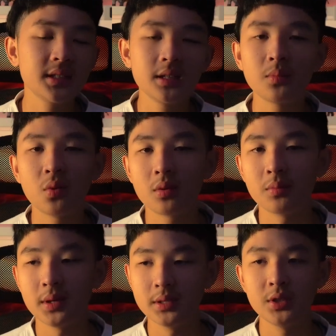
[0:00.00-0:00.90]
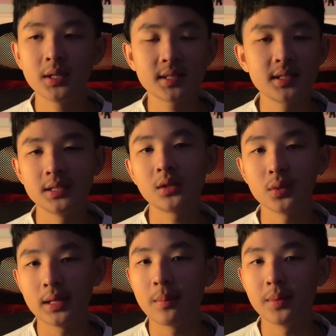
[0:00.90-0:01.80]
the important part. You need to stick
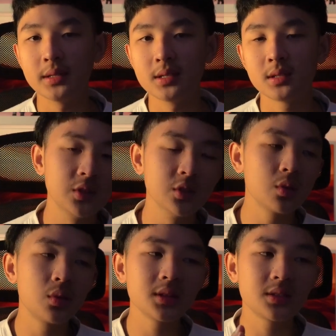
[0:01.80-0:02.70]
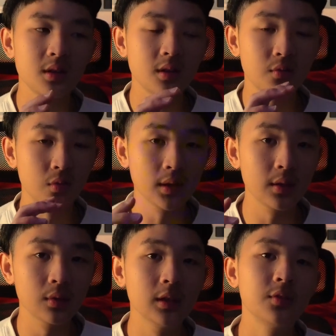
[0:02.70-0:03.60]
with that pace. You don't want to start off
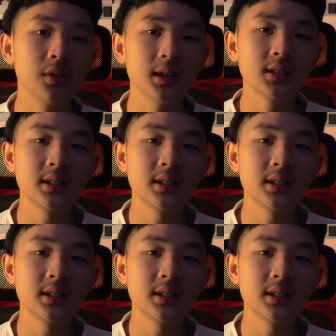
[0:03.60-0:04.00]
really, really fast